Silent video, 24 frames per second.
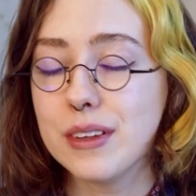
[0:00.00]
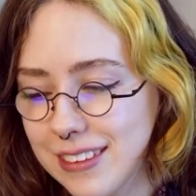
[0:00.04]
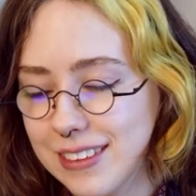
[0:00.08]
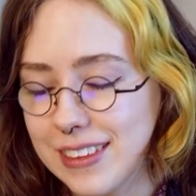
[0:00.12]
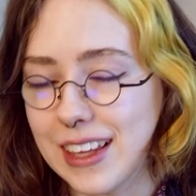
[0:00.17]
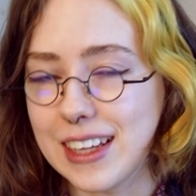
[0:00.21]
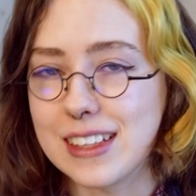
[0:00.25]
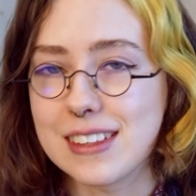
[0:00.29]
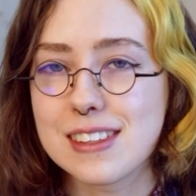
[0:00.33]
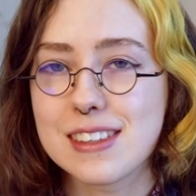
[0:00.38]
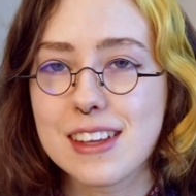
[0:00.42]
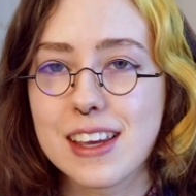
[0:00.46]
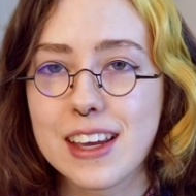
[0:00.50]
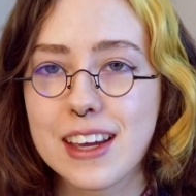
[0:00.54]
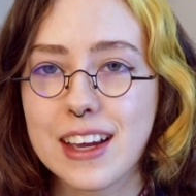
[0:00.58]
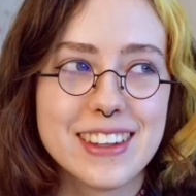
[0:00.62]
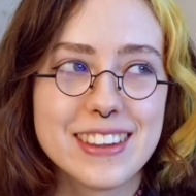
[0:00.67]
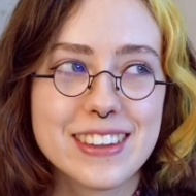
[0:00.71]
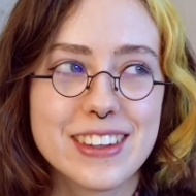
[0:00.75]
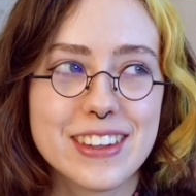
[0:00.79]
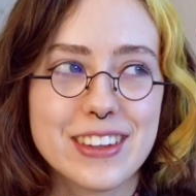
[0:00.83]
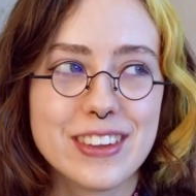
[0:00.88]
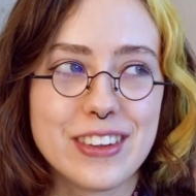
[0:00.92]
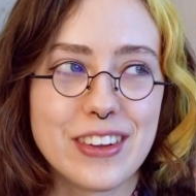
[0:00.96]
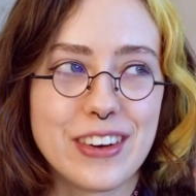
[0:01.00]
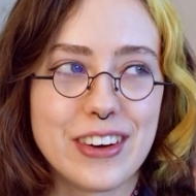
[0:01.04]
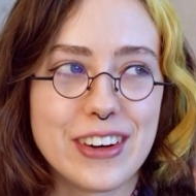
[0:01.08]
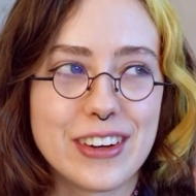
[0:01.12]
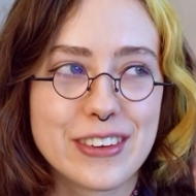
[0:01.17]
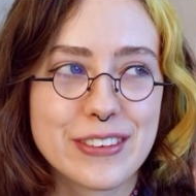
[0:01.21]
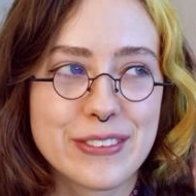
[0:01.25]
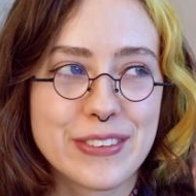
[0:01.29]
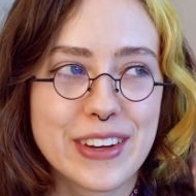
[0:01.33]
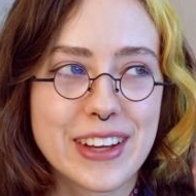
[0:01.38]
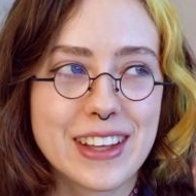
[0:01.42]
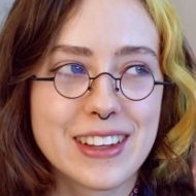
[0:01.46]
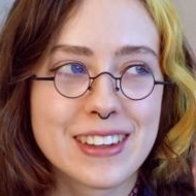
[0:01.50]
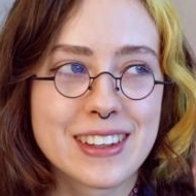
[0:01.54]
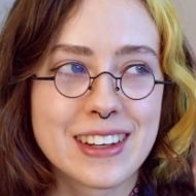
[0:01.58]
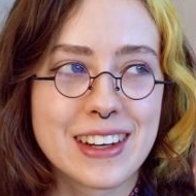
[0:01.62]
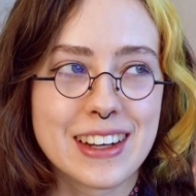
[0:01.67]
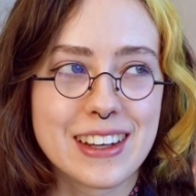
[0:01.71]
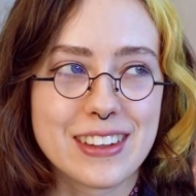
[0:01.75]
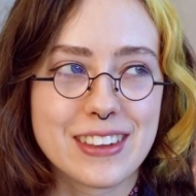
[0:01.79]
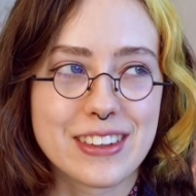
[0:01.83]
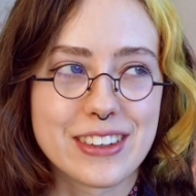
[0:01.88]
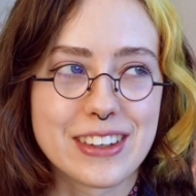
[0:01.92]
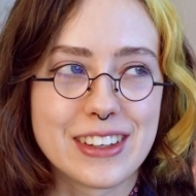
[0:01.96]
That's like the long way that
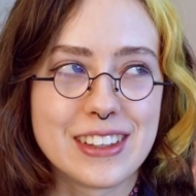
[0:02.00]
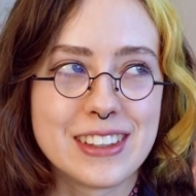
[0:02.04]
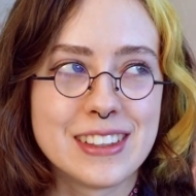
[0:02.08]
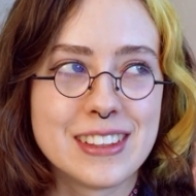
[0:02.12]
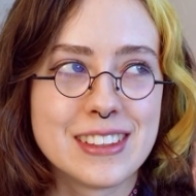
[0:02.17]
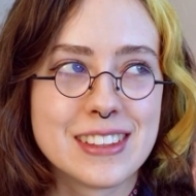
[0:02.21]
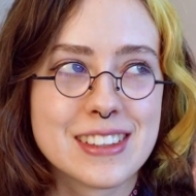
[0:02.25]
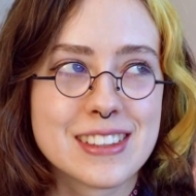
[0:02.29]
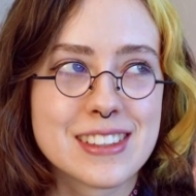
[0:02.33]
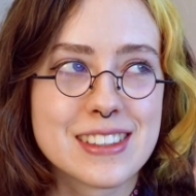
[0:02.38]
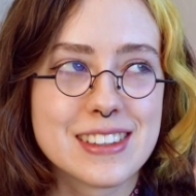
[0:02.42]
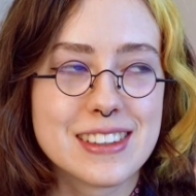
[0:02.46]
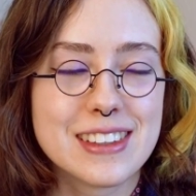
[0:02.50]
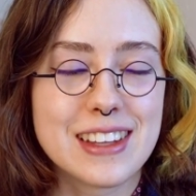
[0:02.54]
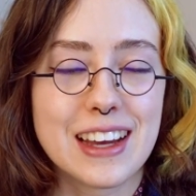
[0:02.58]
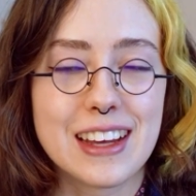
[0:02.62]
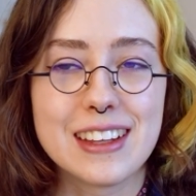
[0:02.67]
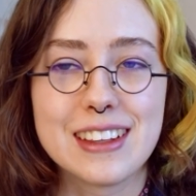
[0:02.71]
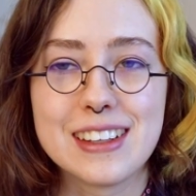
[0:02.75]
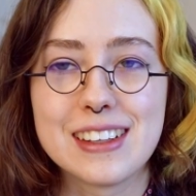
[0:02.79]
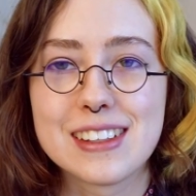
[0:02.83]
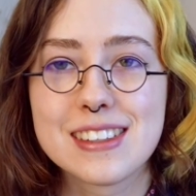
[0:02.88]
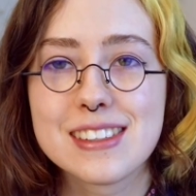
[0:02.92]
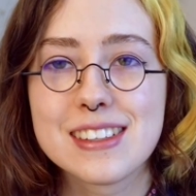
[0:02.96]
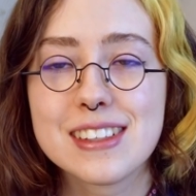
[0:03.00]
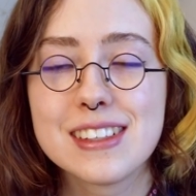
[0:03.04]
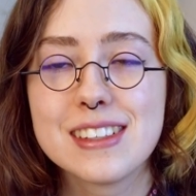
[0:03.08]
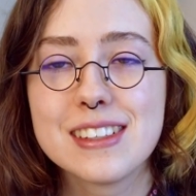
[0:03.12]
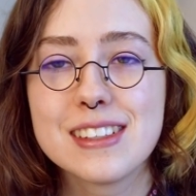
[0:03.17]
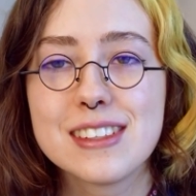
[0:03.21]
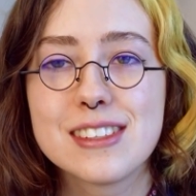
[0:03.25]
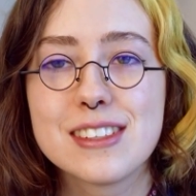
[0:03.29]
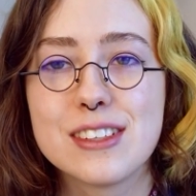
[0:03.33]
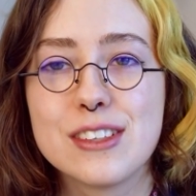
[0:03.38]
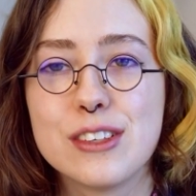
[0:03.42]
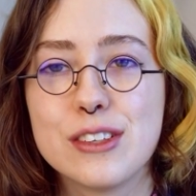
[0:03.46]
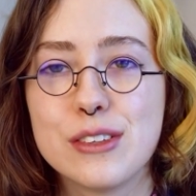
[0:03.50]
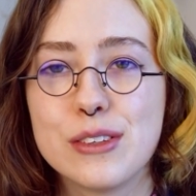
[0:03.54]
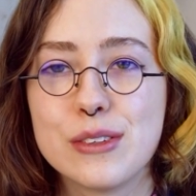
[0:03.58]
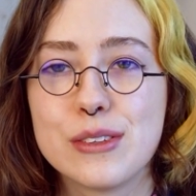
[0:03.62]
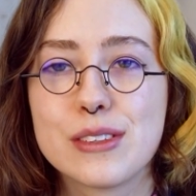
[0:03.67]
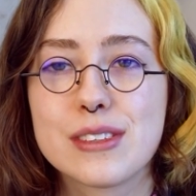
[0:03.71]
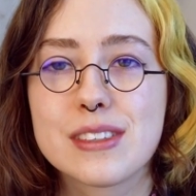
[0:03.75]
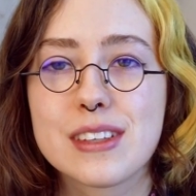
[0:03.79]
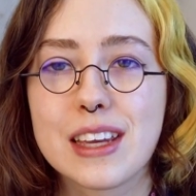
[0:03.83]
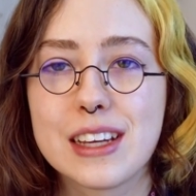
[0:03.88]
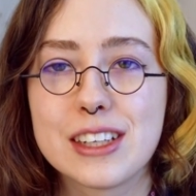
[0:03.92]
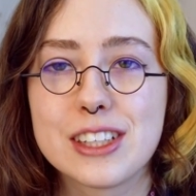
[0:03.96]
I learned that lesson, to
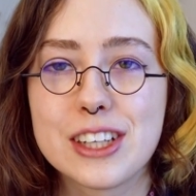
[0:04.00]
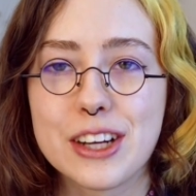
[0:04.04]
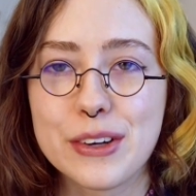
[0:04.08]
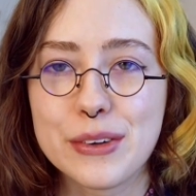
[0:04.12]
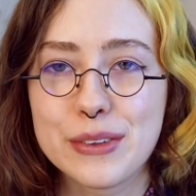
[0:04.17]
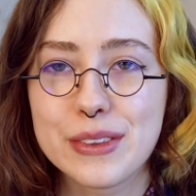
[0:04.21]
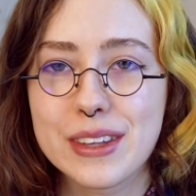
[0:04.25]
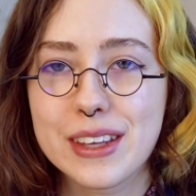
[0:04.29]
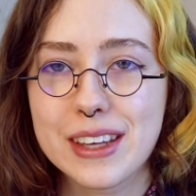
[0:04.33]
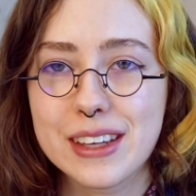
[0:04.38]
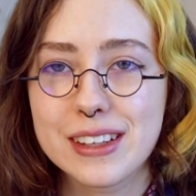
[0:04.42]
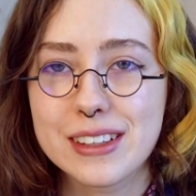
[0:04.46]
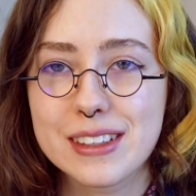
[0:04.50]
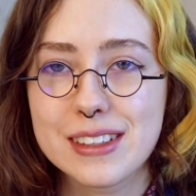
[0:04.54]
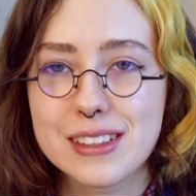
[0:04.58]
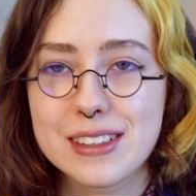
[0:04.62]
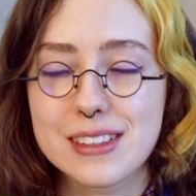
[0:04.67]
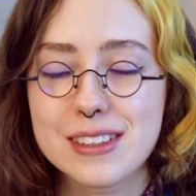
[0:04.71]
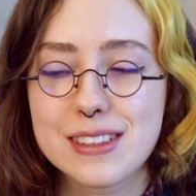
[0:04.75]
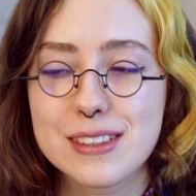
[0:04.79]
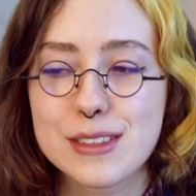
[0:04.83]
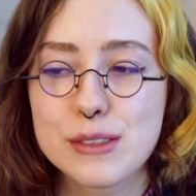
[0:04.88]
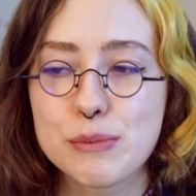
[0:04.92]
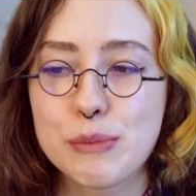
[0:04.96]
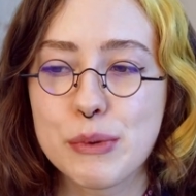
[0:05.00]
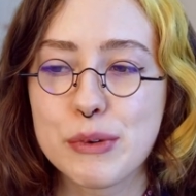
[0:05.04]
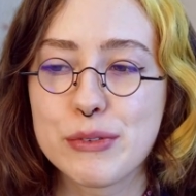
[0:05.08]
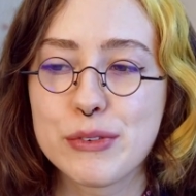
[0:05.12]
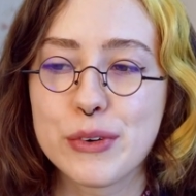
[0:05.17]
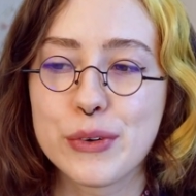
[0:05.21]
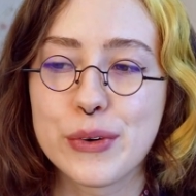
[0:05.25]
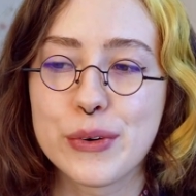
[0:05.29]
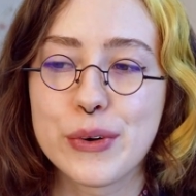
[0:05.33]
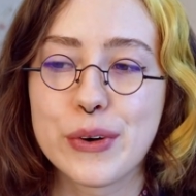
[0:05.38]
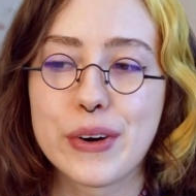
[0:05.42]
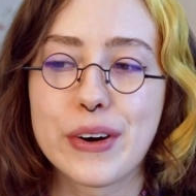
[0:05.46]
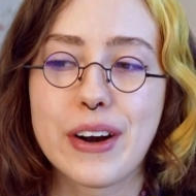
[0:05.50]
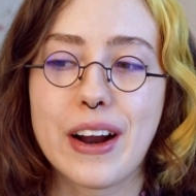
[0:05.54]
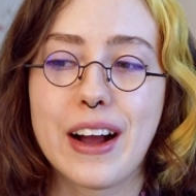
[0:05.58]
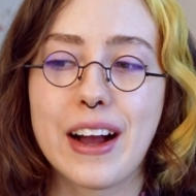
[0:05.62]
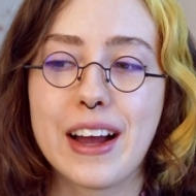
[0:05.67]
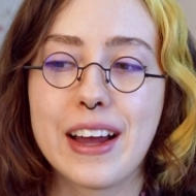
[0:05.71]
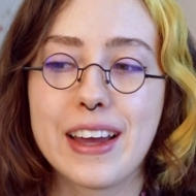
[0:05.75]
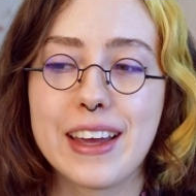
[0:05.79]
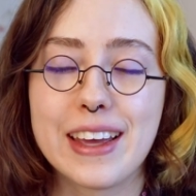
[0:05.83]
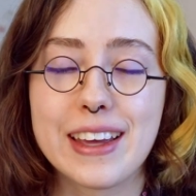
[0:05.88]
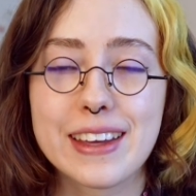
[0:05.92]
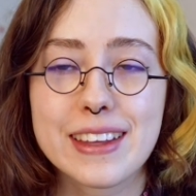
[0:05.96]
sketch out things before
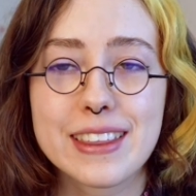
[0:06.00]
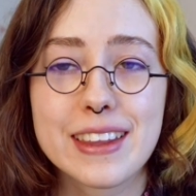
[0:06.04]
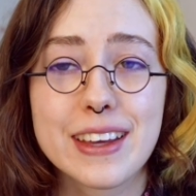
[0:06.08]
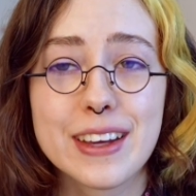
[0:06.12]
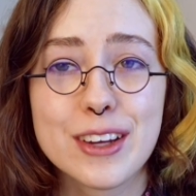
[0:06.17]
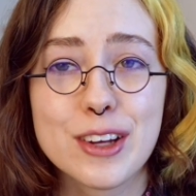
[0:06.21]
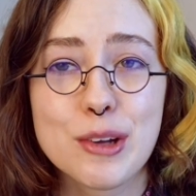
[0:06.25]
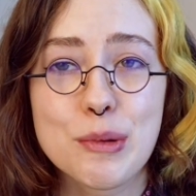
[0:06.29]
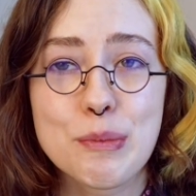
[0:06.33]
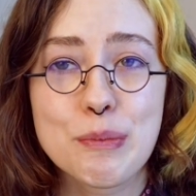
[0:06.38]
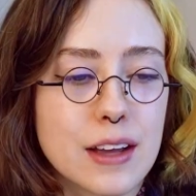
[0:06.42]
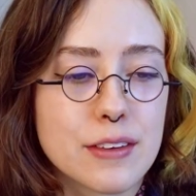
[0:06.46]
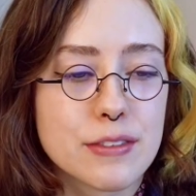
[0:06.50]
I ink them.